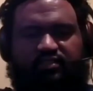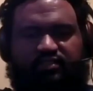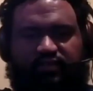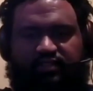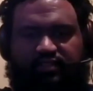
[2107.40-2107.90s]

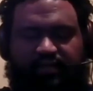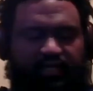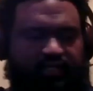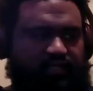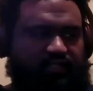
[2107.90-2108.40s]
that's crazy.
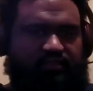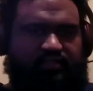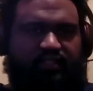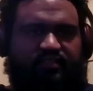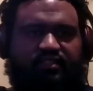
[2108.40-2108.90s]

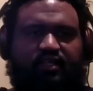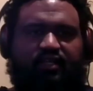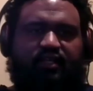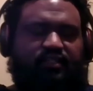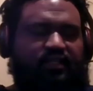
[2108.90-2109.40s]

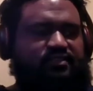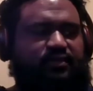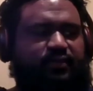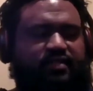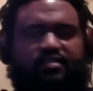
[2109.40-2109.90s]
That's an
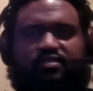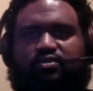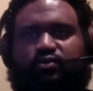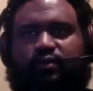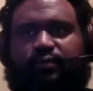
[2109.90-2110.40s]
amazing
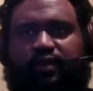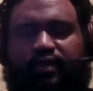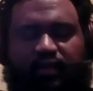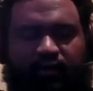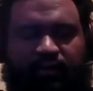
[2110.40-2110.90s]
story,
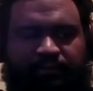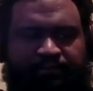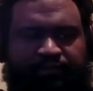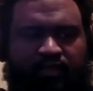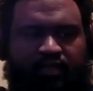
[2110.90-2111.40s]

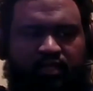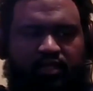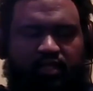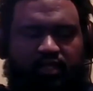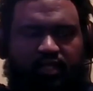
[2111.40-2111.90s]
man.
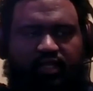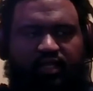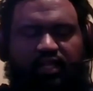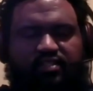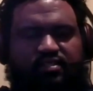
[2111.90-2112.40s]

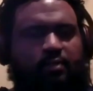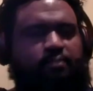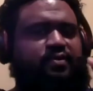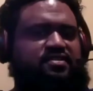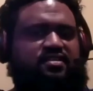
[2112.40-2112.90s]
Getting to the
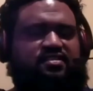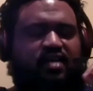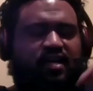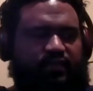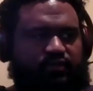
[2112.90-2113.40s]
business
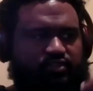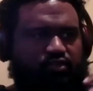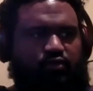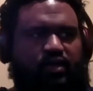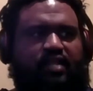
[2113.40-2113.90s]
side of it. So
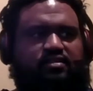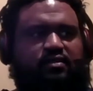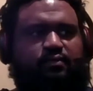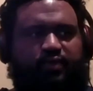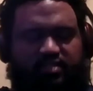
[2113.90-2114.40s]
you got into
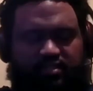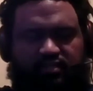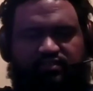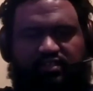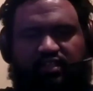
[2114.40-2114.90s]
the business
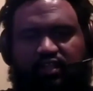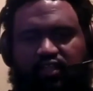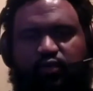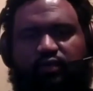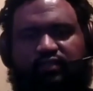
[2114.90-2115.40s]
of selling,
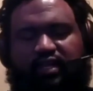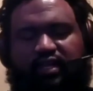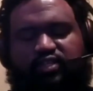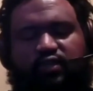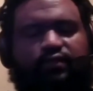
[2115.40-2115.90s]
and you have
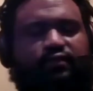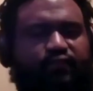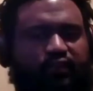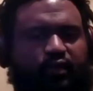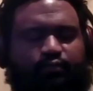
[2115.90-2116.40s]
clients, you have an
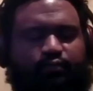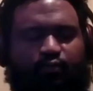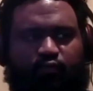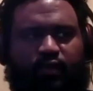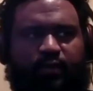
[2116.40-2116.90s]
affiliate
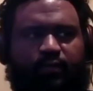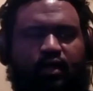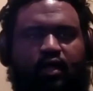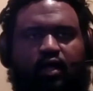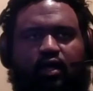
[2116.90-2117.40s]
program,
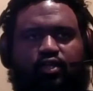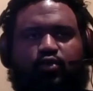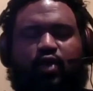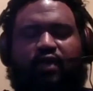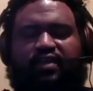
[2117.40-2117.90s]

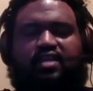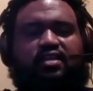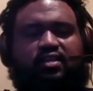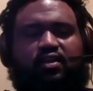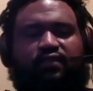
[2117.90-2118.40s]
you have
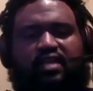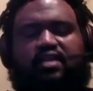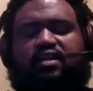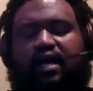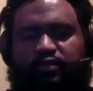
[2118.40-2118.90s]
you have an
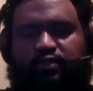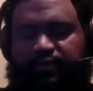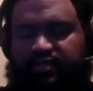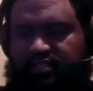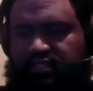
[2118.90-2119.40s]
e-commerce
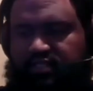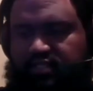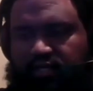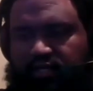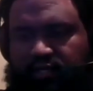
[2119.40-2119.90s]
business,
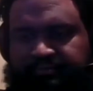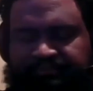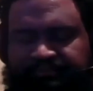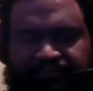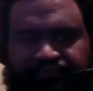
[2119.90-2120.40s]
and